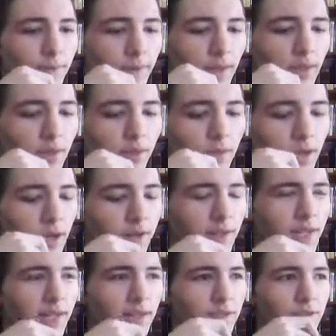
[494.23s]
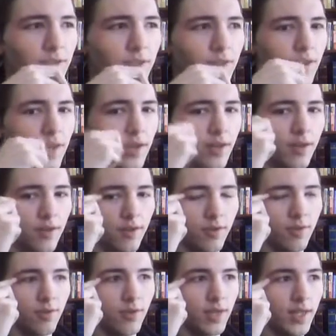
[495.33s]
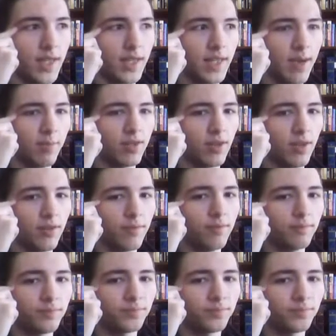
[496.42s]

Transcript: Gungans in the episode.